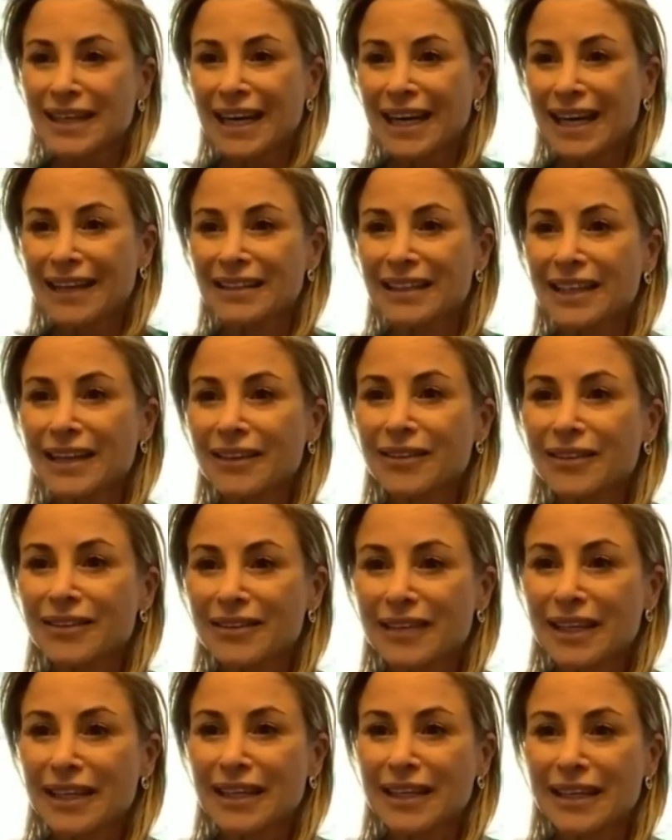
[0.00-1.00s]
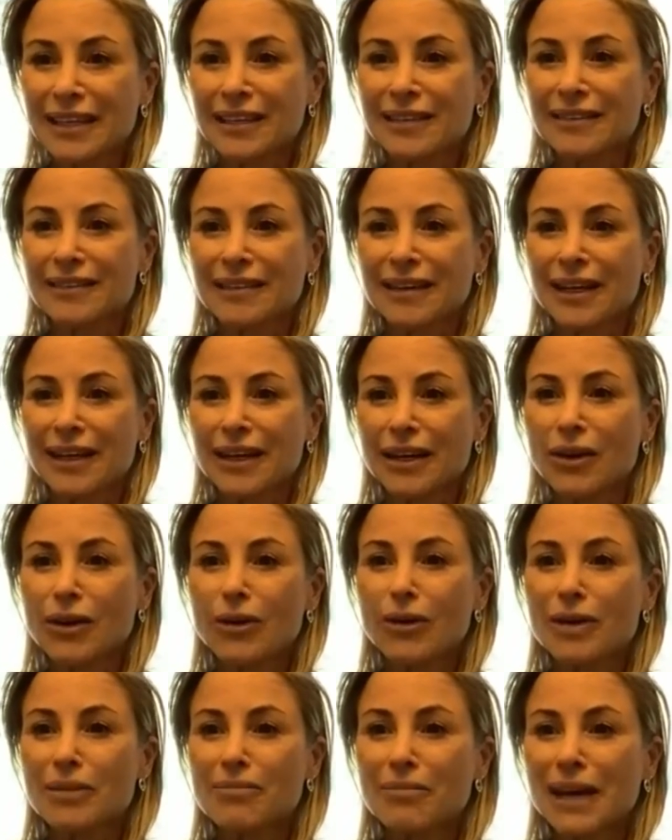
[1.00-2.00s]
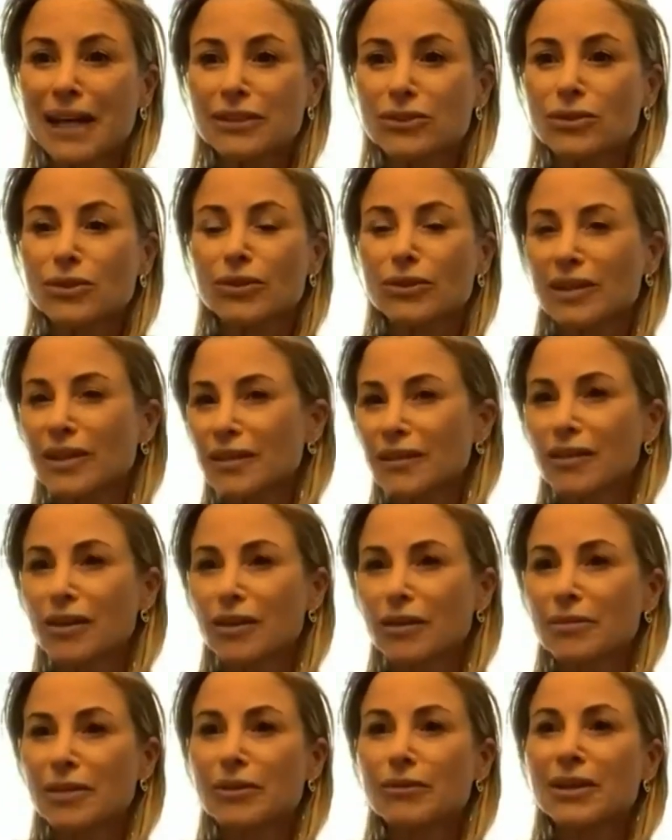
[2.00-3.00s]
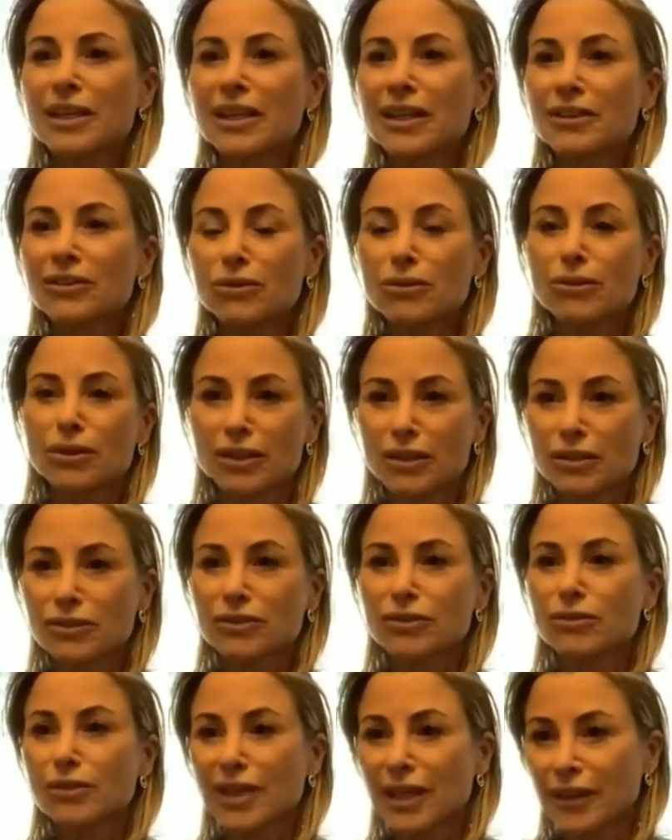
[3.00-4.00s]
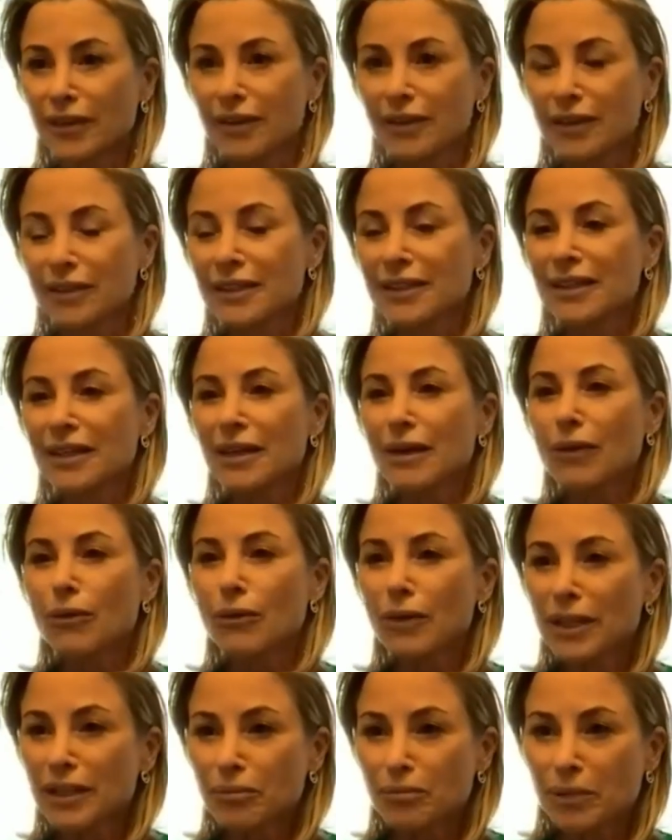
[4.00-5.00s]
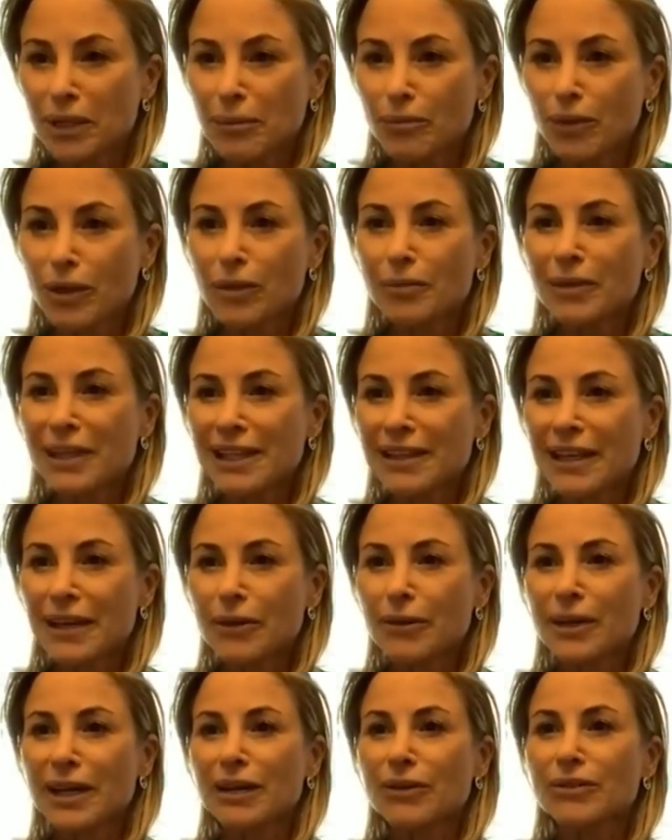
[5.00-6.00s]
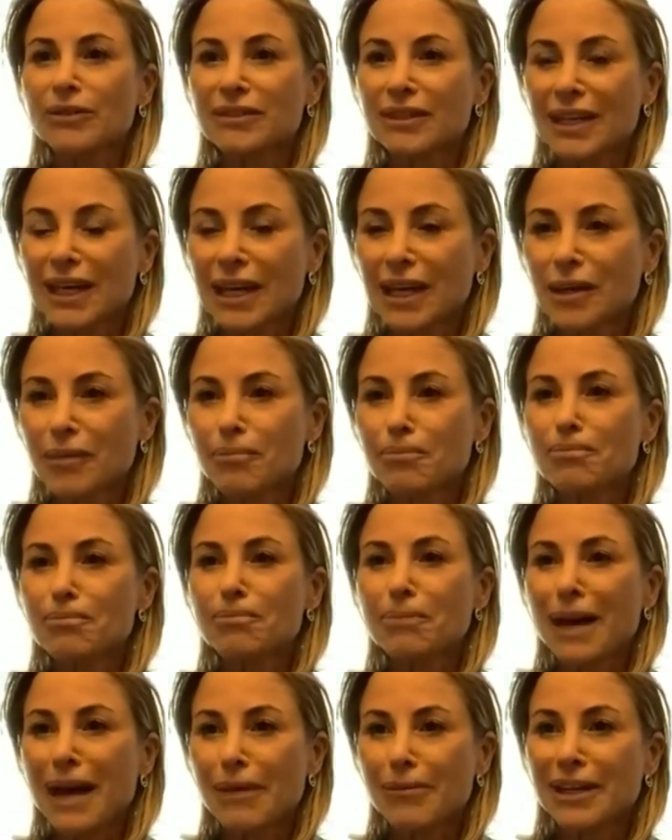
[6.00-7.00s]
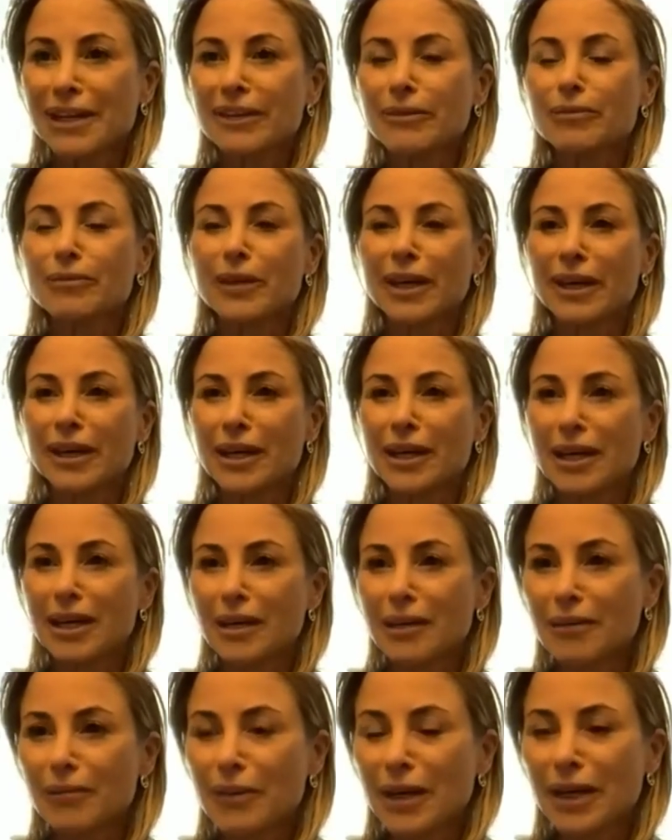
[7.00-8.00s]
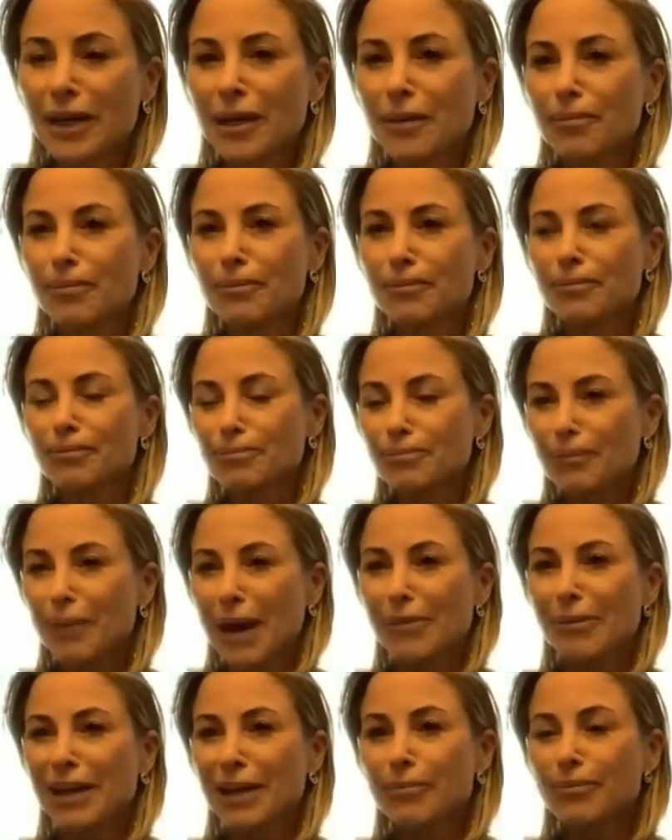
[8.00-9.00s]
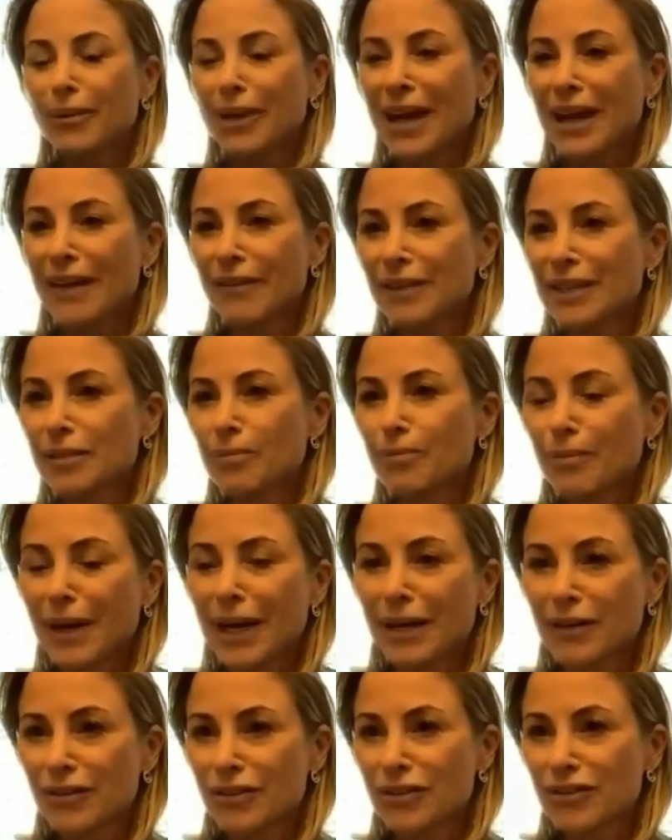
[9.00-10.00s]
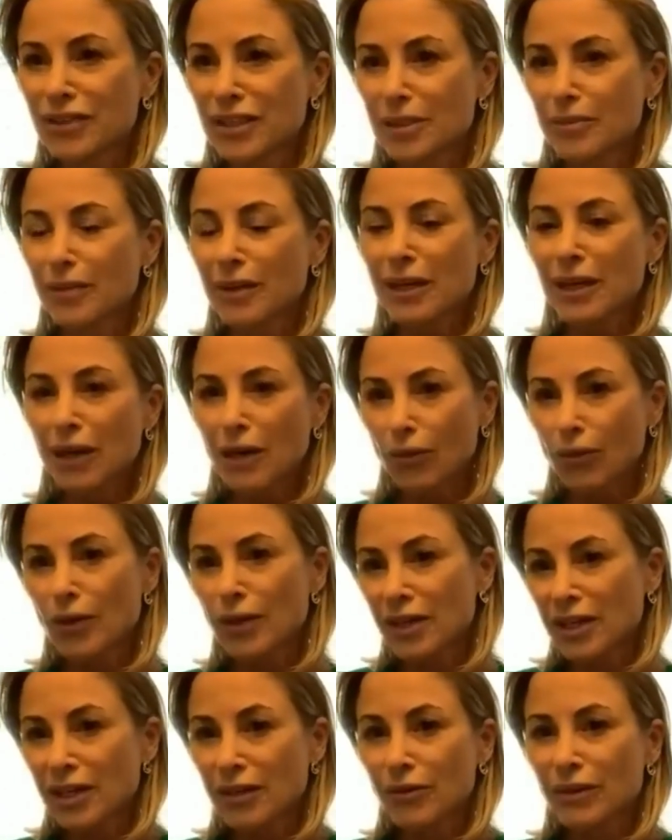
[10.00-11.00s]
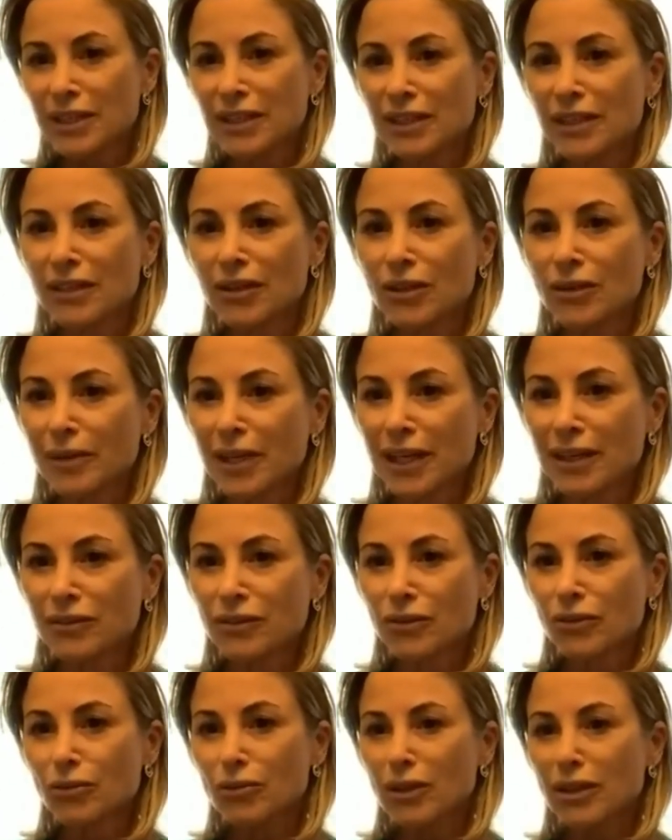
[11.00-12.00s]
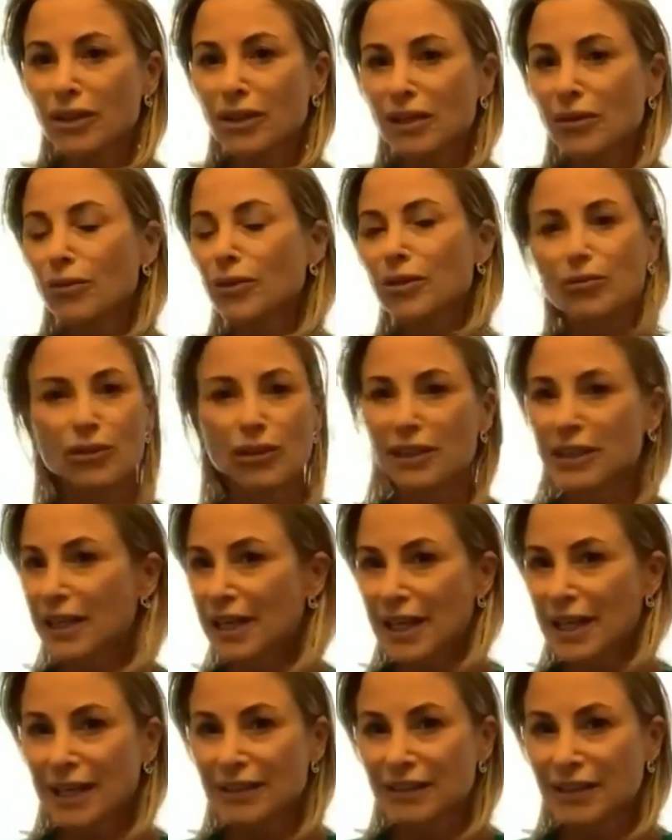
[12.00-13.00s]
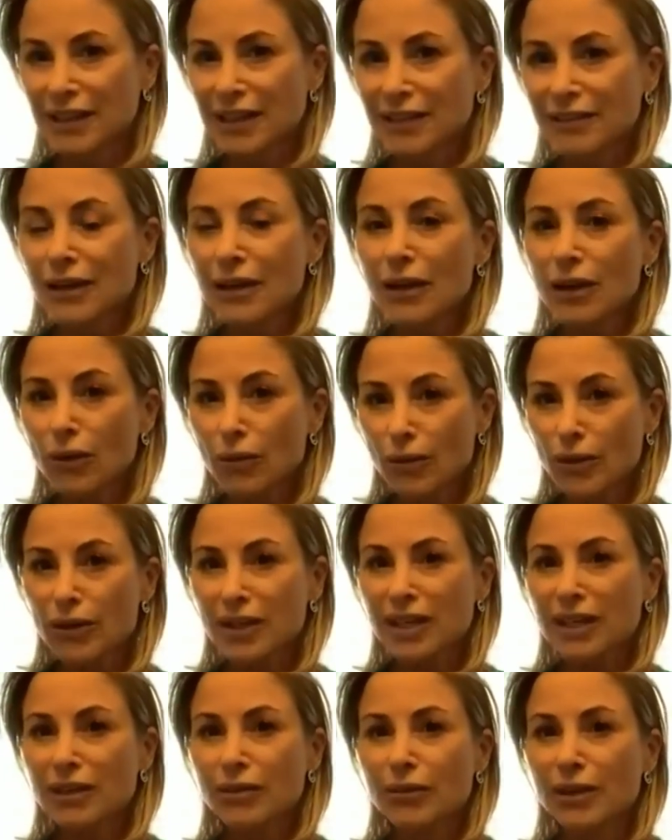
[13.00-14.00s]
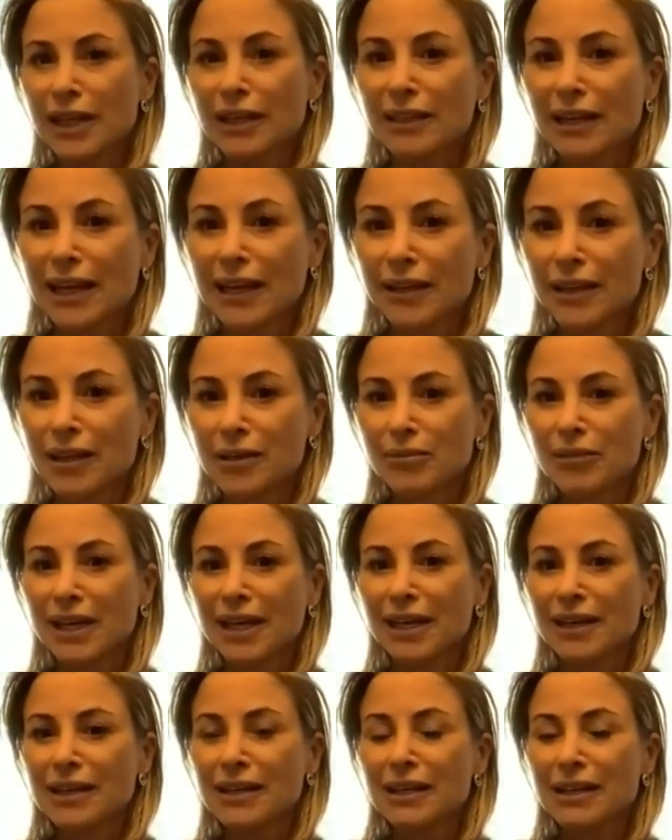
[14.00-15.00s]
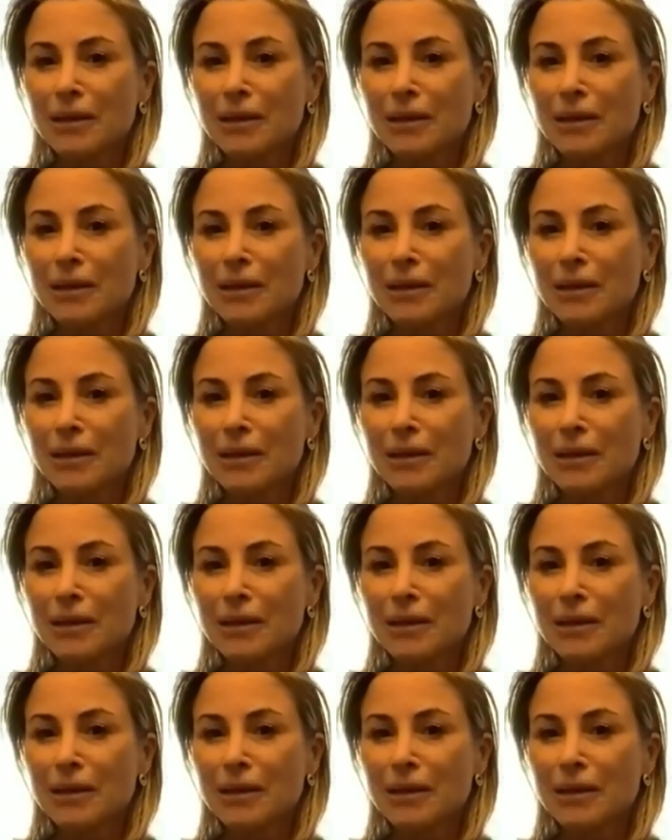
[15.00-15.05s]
And the other thing, it's going back to Doreen's comment, we need to work together with people, build our own tribe, public-private partnership, working with innovators, working with multilaterals, working with academia,